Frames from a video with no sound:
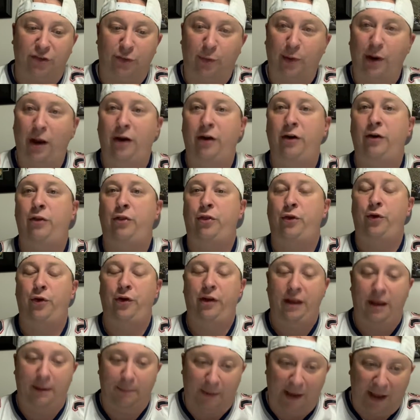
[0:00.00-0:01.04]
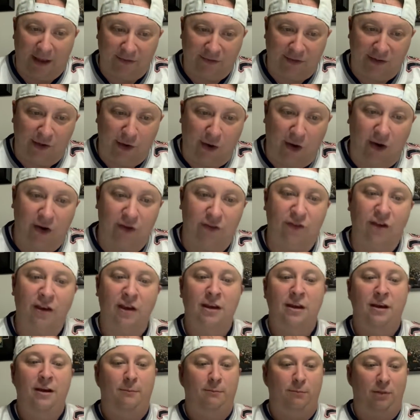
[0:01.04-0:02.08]
338 passing yards,
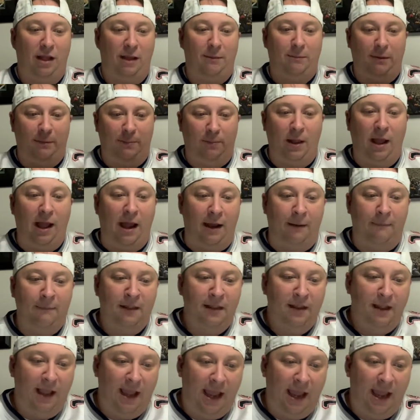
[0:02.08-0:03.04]
blah, blah, blah.